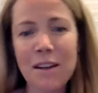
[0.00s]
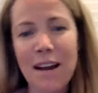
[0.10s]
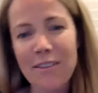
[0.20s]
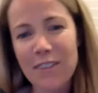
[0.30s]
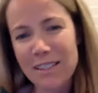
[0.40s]
They're
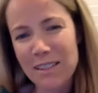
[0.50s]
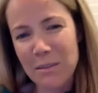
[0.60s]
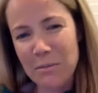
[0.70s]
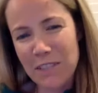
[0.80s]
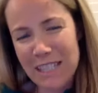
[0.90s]
having
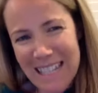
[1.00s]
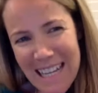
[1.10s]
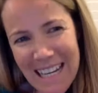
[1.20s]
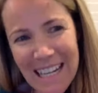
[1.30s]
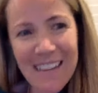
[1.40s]
some
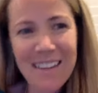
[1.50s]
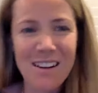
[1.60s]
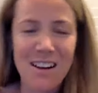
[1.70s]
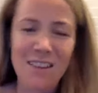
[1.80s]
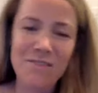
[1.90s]
fatigue.
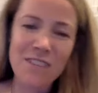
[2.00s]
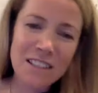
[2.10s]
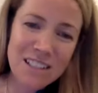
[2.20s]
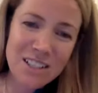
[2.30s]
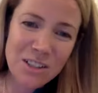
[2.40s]
They're not
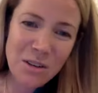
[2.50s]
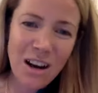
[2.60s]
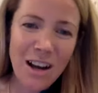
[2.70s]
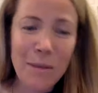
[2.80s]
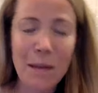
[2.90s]
feeling too hot.